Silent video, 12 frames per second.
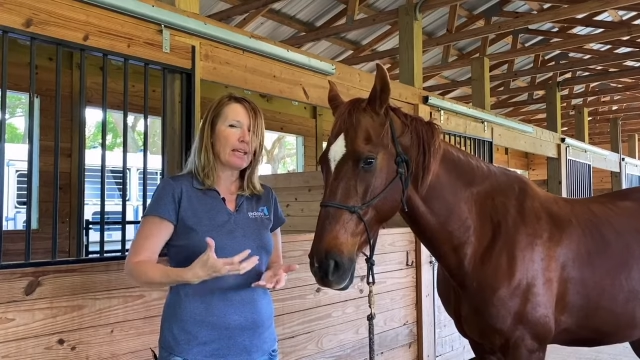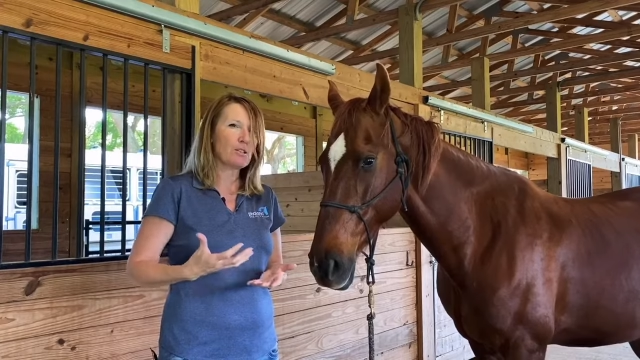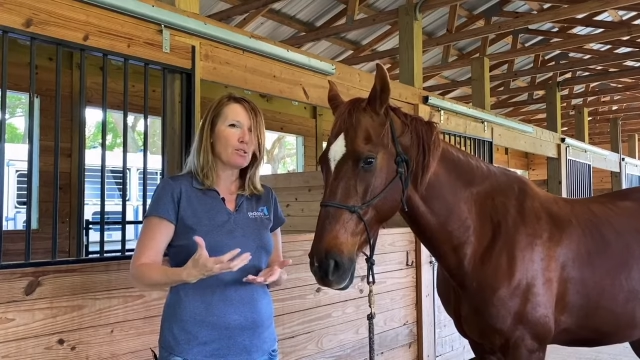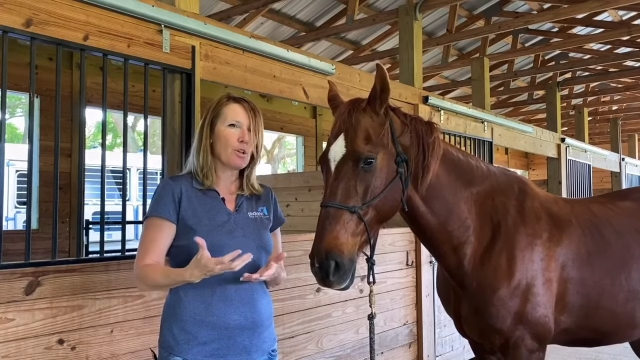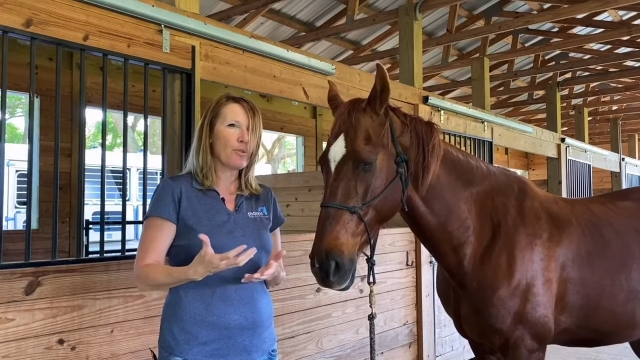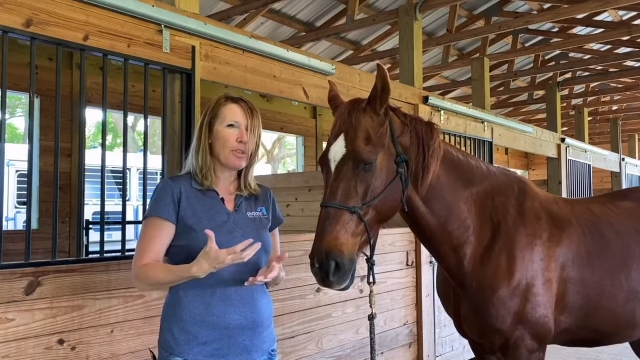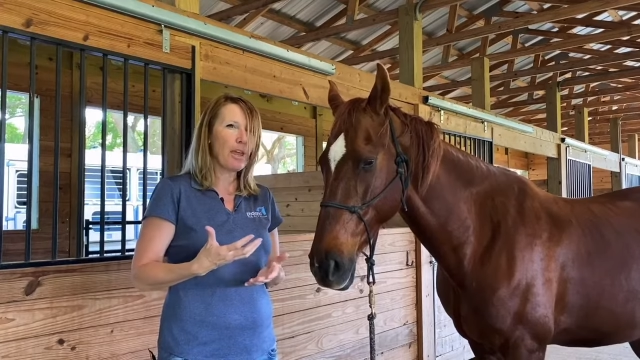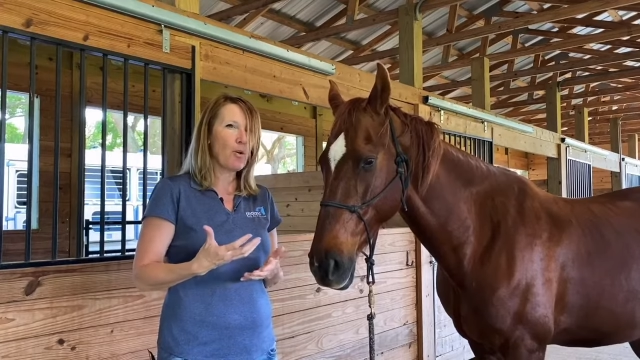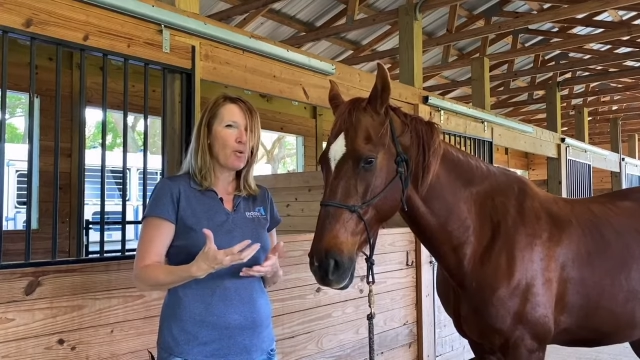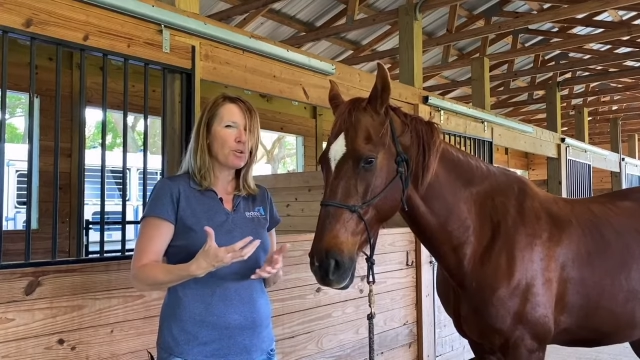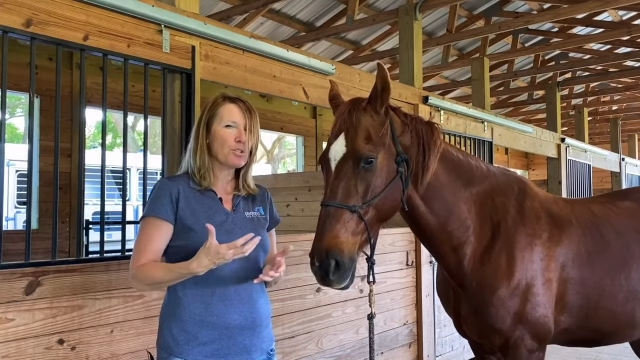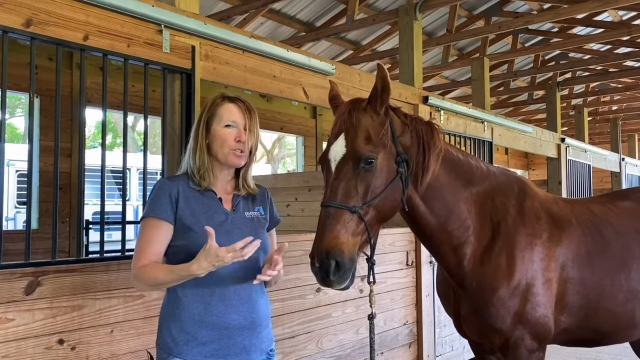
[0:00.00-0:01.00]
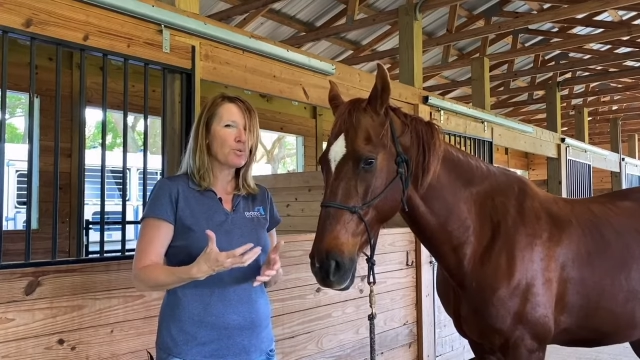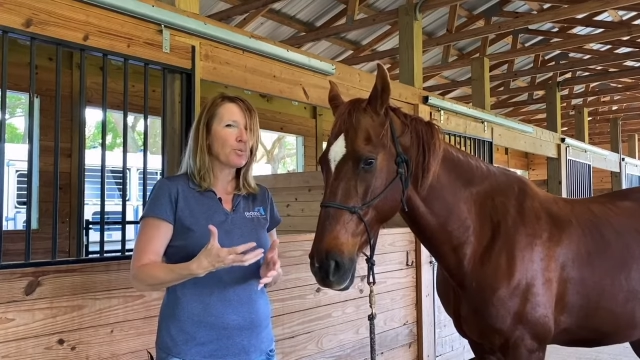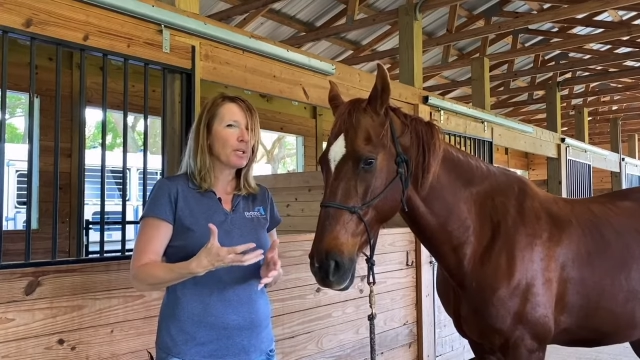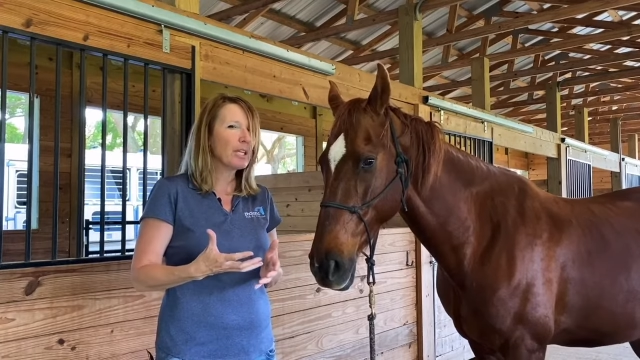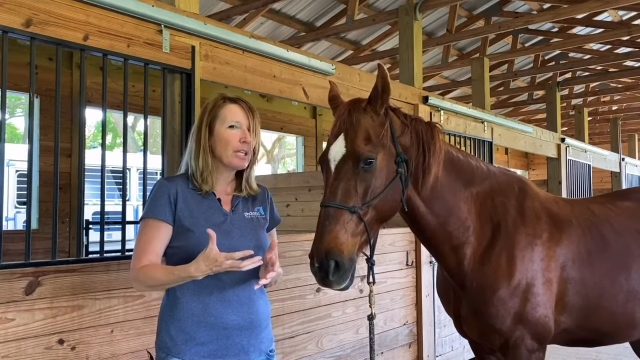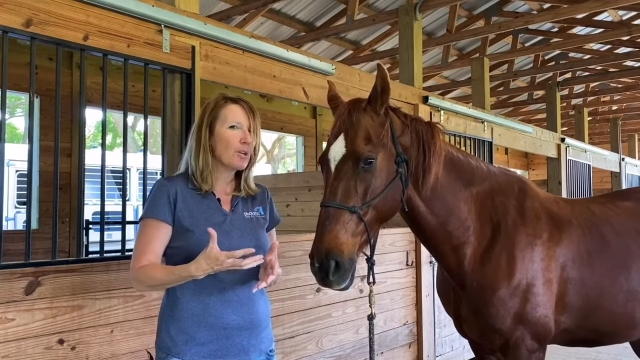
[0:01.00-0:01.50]
And so the horses
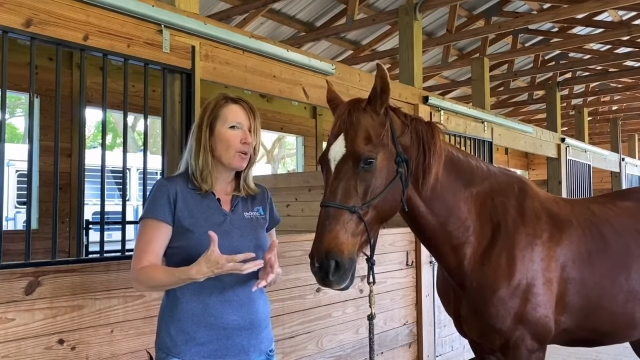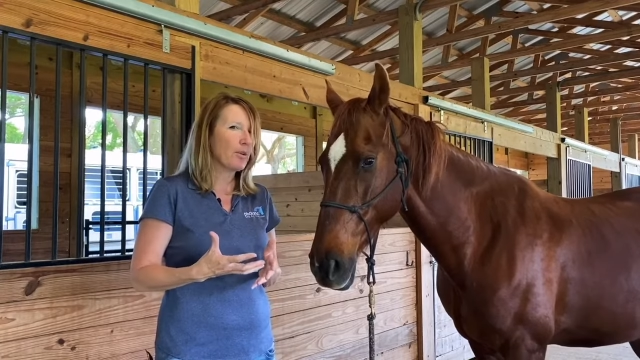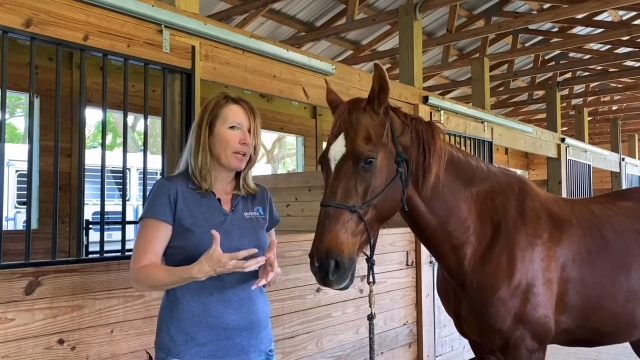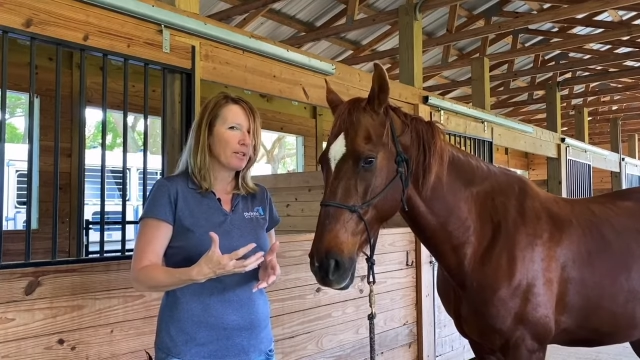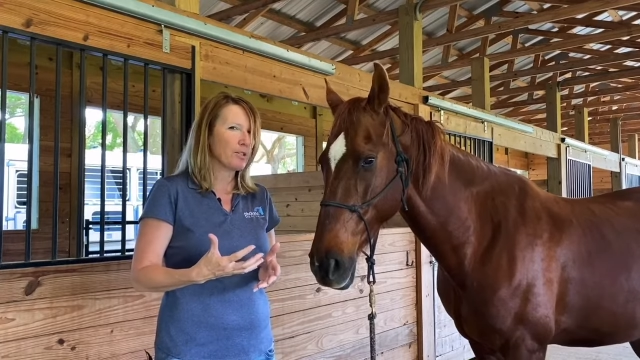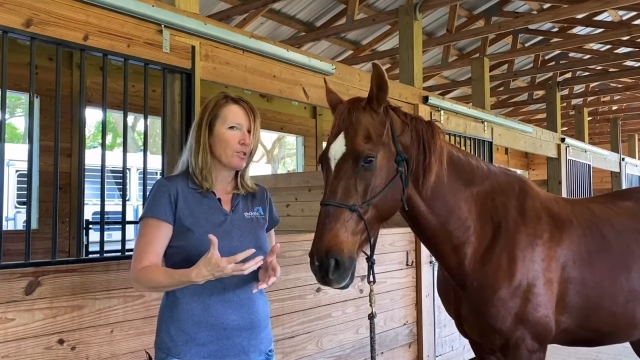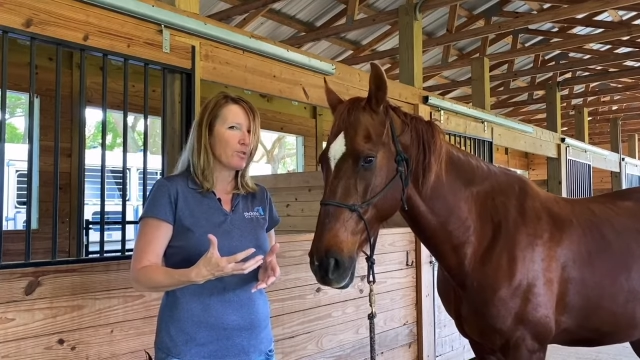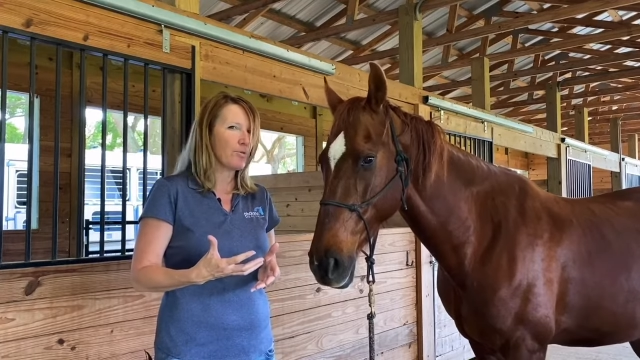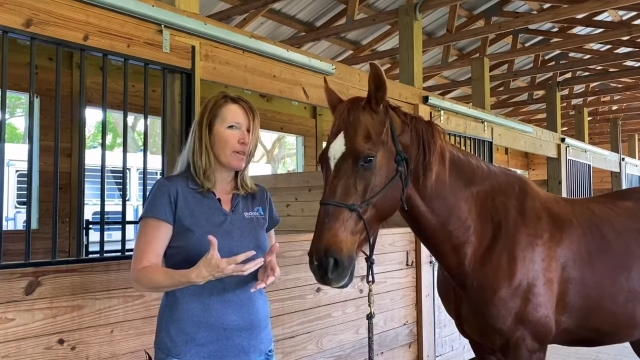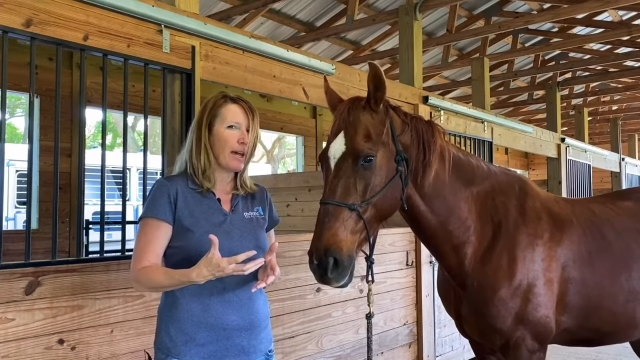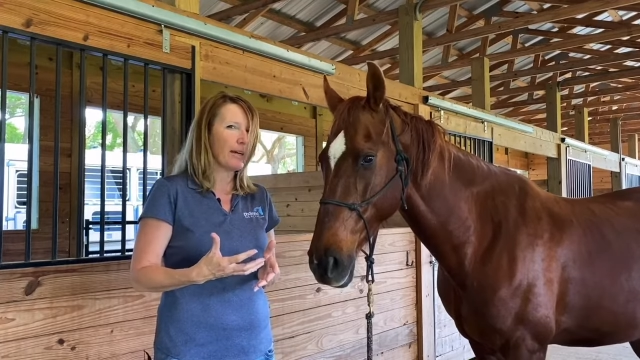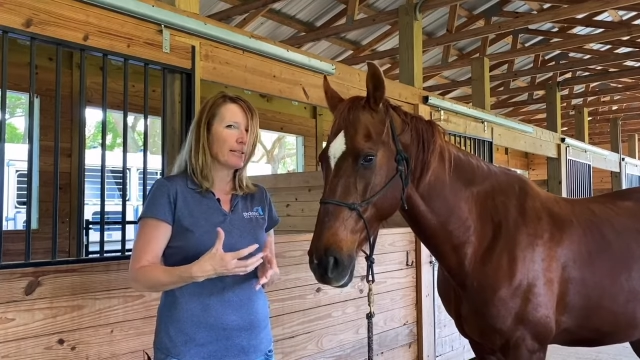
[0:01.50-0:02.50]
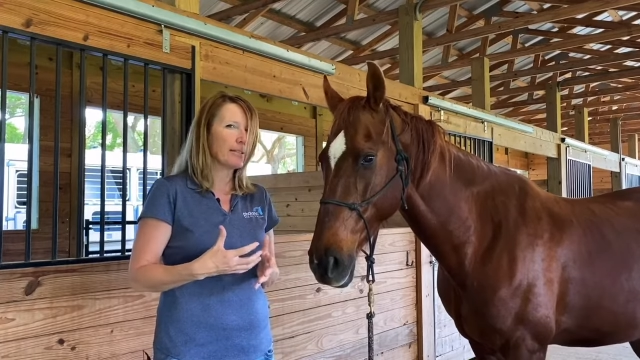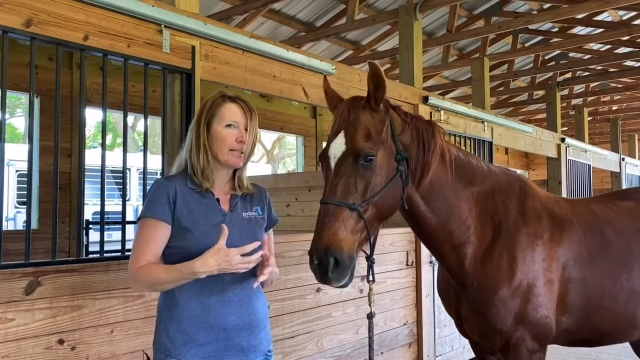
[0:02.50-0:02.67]
really don't like to do that.